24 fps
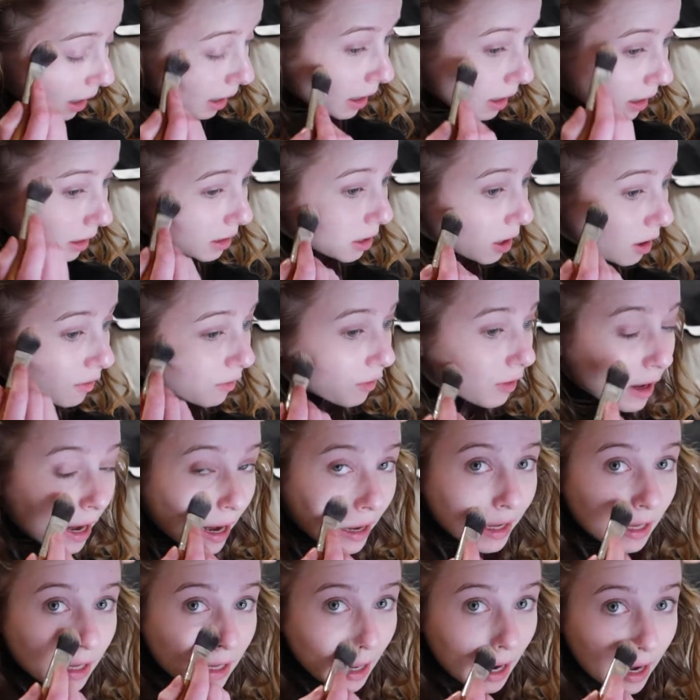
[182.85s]
and hopefully
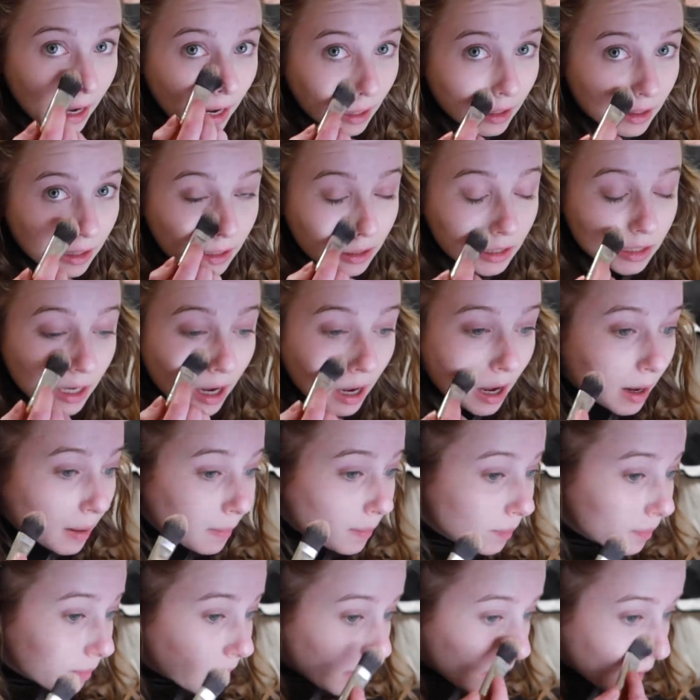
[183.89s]
I get it this time,